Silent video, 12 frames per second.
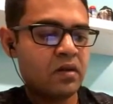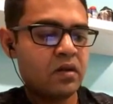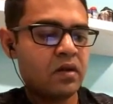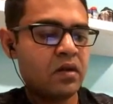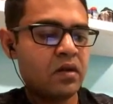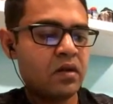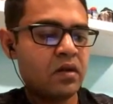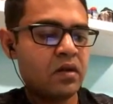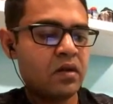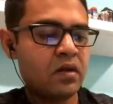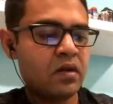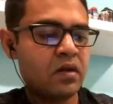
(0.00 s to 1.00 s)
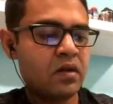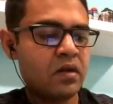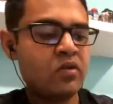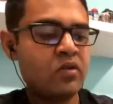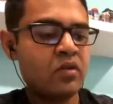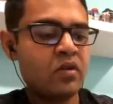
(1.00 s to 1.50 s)
corrupted value
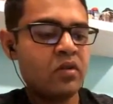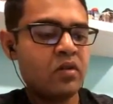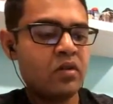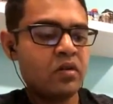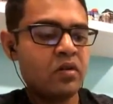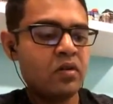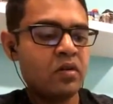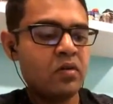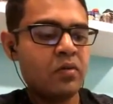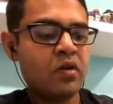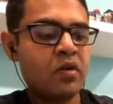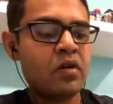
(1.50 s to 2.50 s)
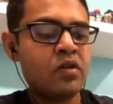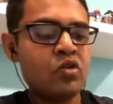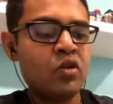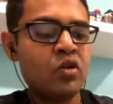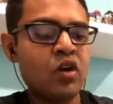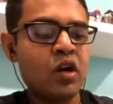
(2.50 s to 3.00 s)
you
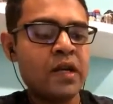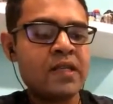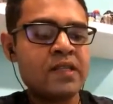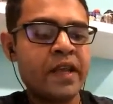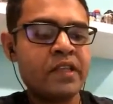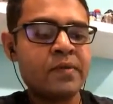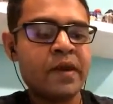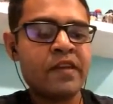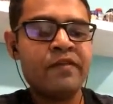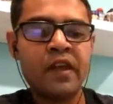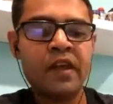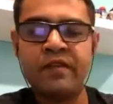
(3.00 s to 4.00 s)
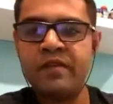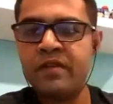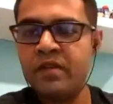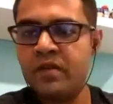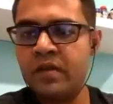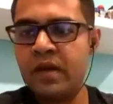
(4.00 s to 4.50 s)
got as x by 5.
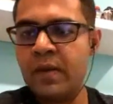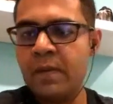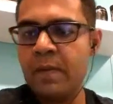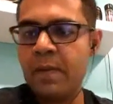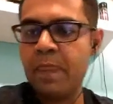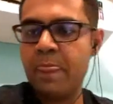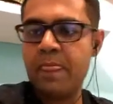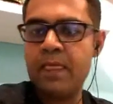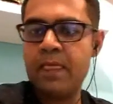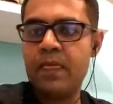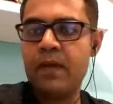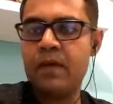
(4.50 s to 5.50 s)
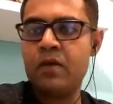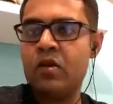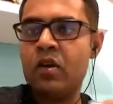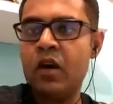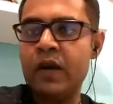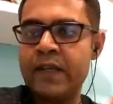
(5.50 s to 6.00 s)
Okay. You
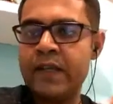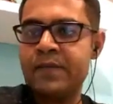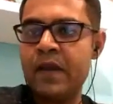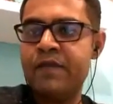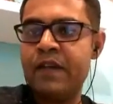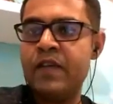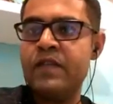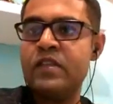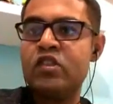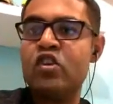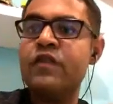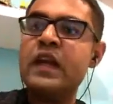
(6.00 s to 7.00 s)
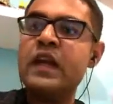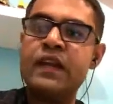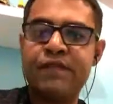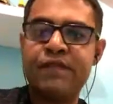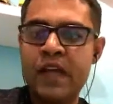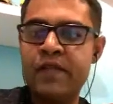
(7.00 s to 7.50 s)
got x by 5 instead of getting
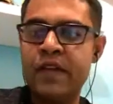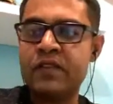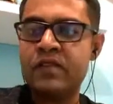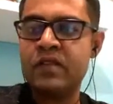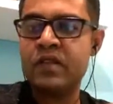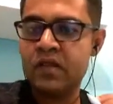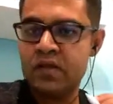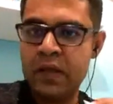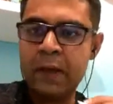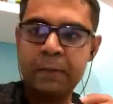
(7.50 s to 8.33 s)
5x. Okay.